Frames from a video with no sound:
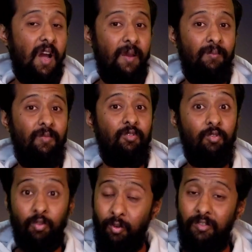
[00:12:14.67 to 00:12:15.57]
I'm
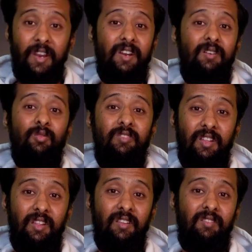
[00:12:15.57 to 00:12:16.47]
so sad to
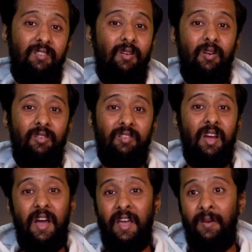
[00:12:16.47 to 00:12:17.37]
say this because
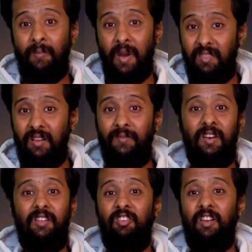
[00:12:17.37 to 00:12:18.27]
I am myself
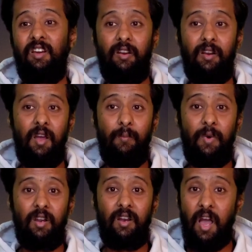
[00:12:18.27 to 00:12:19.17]
an engineer,
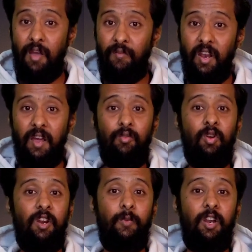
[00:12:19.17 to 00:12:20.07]
but I will have
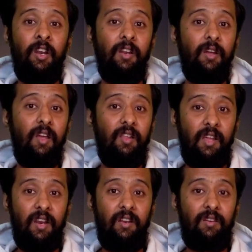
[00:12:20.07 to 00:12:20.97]
to admit it
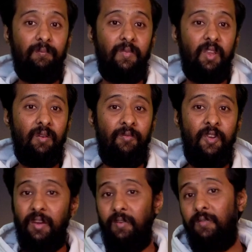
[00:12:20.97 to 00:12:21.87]
that
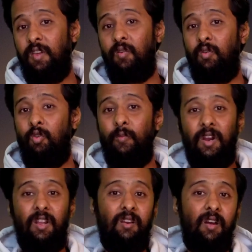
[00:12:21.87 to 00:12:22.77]
wherever we go, no
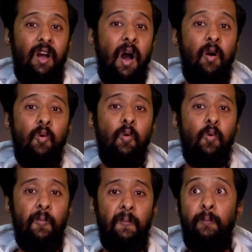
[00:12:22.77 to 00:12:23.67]
matter
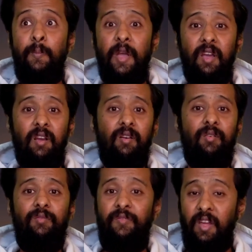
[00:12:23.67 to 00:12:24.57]
how big,
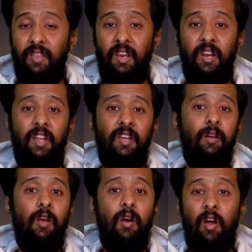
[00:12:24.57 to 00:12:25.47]

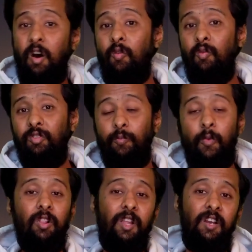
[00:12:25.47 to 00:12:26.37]
fascinating, or how
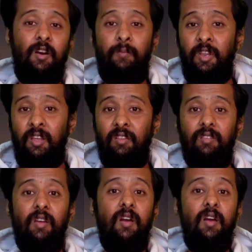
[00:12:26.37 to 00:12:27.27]
small that company is,